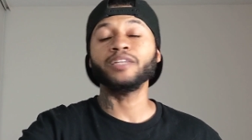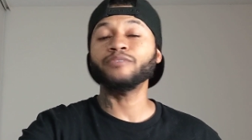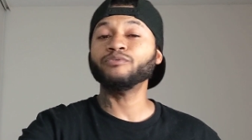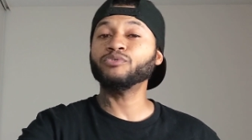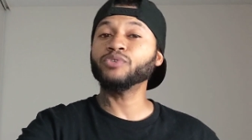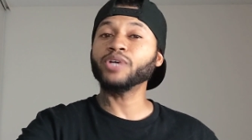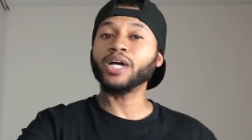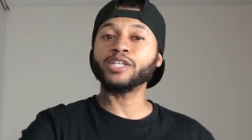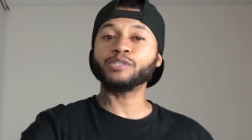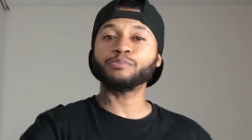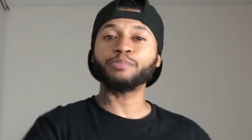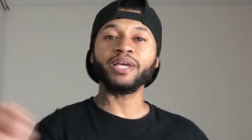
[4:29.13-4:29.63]
And if
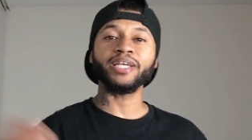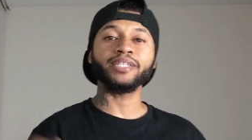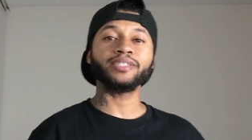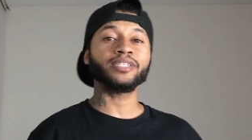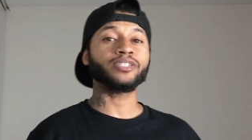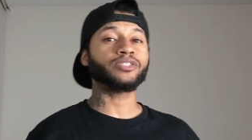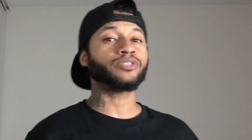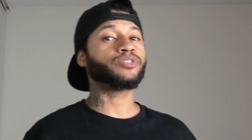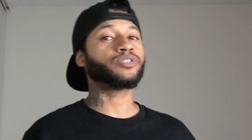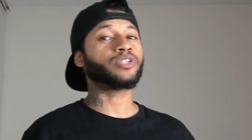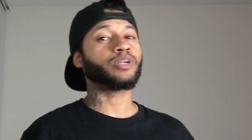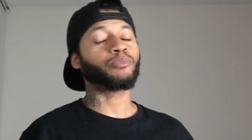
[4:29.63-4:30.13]
you guys pay
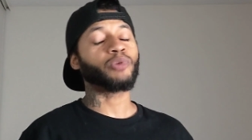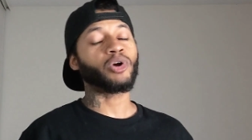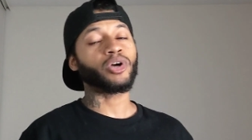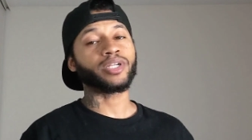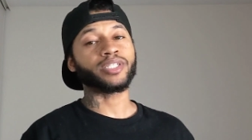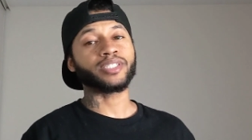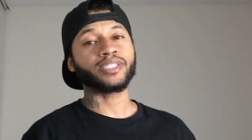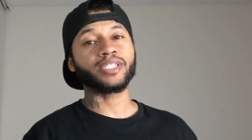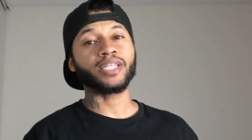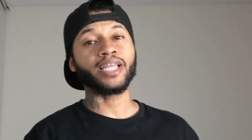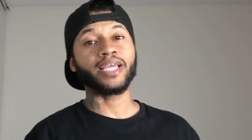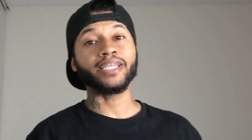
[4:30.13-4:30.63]
attention to the
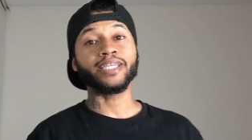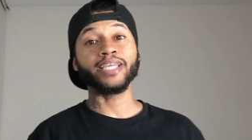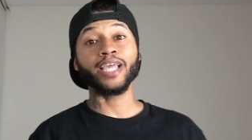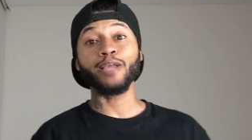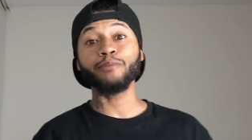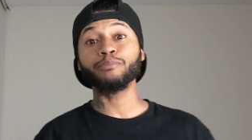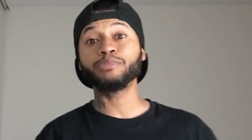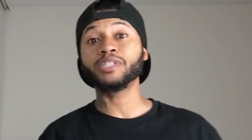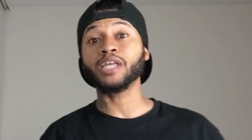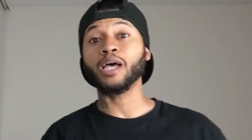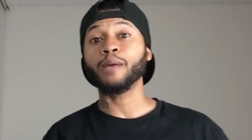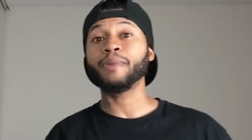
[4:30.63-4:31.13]
market today,
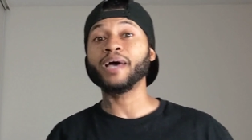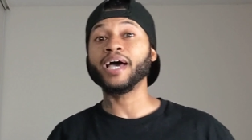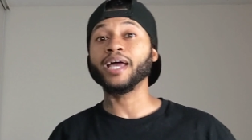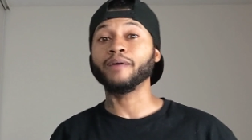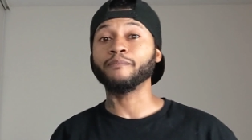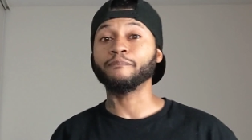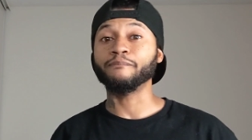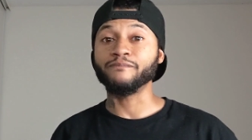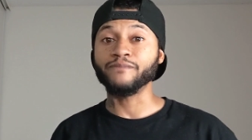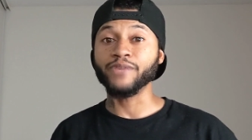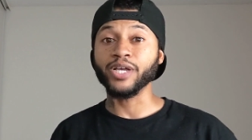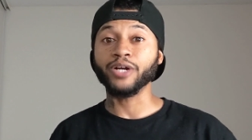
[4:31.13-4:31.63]
GameStop had
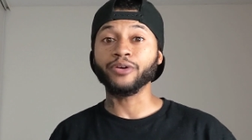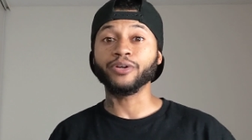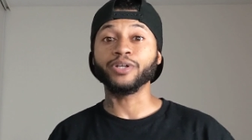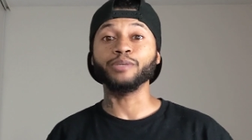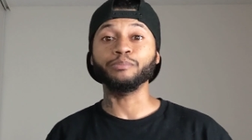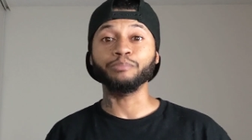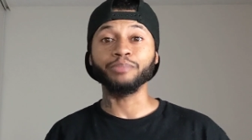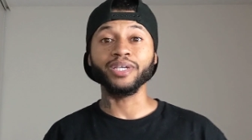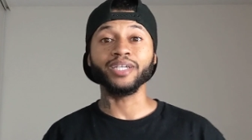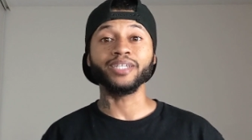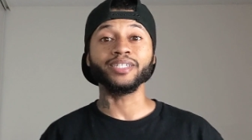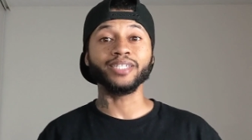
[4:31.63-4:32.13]
a
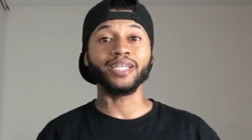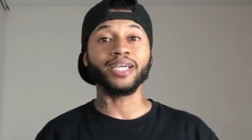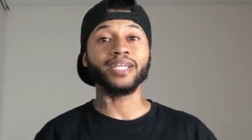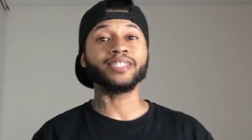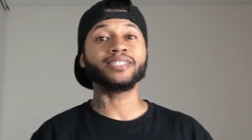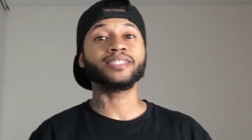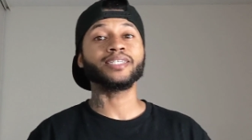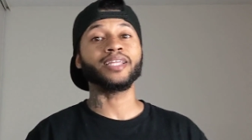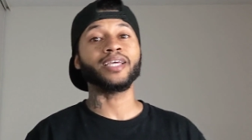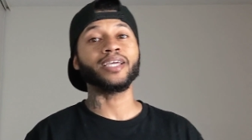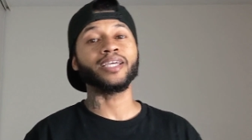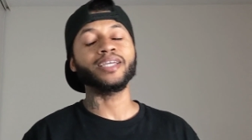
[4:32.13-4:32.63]
very big day
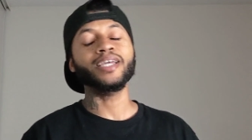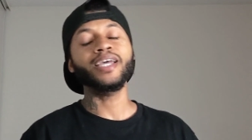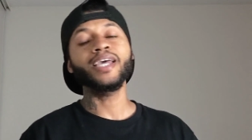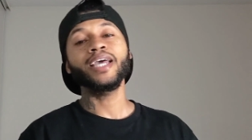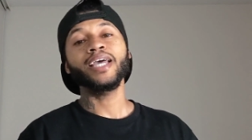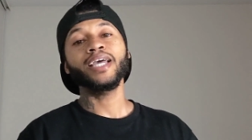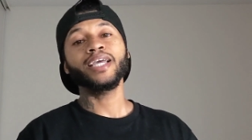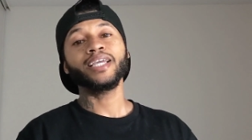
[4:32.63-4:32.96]
today.